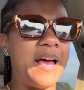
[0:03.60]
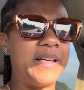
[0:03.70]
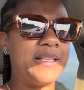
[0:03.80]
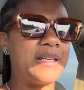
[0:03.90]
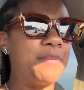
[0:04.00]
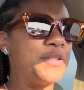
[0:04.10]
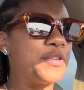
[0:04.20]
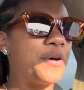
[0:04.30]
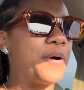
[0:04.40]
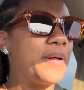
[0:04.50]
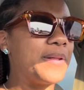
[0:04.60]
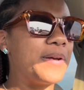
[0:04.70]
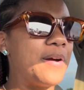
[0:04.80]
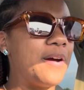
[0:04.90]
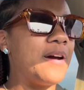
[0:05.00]
as I mentioned
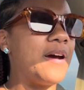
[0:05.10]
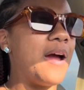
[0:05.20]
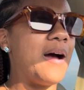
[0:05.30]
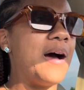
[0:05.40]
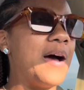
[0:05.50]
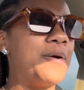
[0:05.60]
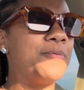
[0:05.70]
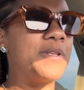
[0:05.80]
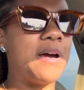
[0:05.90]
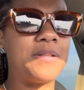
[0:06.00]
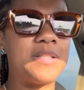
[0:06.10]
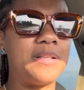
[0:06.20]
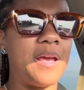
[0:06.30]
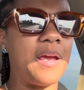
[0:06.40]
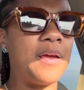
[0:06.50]
earlier, I went out
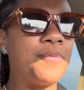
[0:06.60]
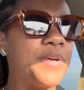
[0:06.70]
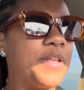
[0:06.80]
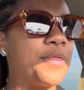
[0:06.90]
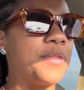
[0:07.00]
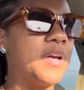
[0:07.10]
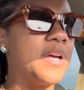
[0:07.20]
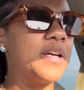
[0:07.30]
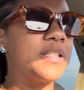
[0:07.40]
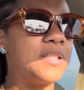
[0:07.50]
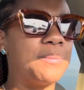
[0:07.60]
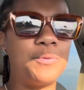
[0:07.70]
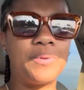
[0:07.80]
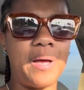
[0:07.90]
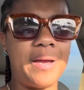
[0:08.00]
today with some
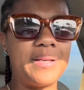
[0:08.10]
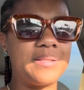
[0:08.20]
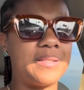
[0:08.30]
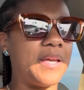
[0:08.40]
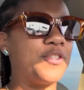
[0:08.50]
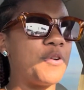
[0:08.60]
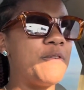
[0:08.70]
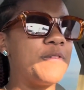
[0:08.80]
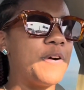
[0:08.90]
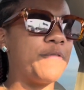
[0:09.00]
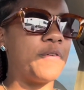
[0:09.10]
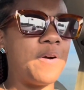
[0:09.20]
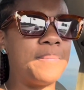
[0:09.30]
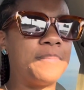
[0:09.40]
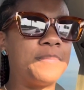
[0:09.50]
new clients. They drove up
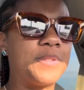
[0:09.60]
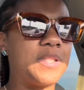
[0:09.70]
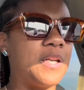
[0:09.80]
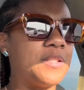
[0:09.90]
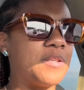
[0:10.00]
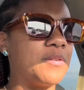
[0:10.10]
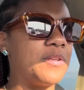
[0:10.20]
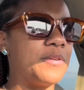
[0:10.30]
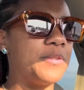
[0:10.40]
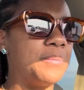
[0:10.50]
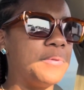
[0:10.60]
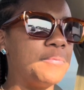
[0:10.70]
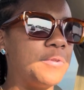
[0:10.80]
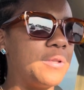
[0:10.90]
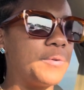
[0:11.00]
from San Antonio. They'll be
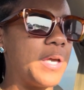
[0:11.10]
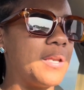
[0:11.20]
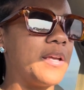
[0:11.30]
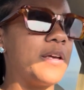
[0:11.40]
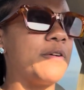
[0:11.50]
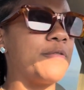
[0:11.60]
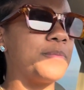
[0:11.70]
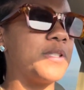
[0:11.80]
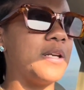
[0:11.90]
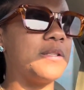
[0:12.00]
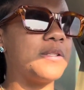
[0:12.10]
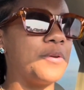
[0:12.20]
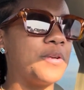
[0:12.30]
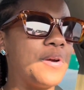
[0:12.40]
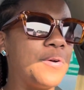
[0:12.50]
relocating here from San
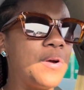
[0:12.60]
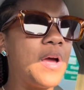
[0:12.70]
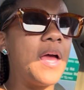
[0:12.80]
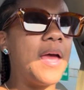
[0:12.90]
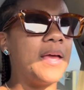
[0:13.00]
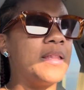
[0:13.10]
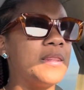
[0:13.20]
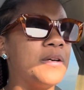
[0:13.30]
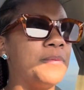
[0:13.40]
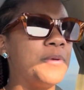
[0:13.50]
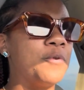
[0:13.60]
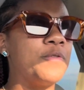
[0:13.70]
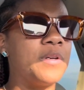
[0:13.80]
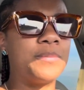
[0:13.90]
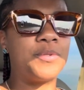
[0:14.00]
Antonio, and they'll be
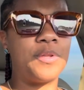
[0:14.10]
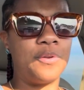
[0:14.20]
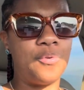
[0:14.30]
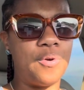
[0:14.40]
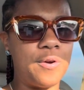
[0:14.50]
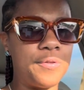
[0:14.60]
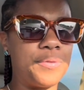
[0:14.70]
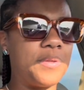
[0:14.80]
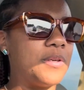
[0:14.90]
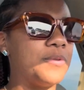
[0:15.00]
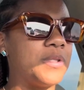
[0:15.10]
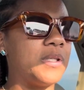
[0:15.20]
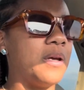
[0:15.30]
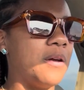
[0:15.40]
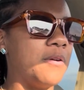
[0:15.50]
moving up to the North
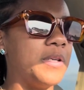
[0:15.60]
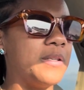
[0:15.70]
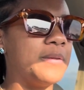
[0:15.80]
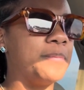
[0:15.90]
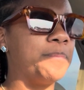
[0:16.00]
Houston area.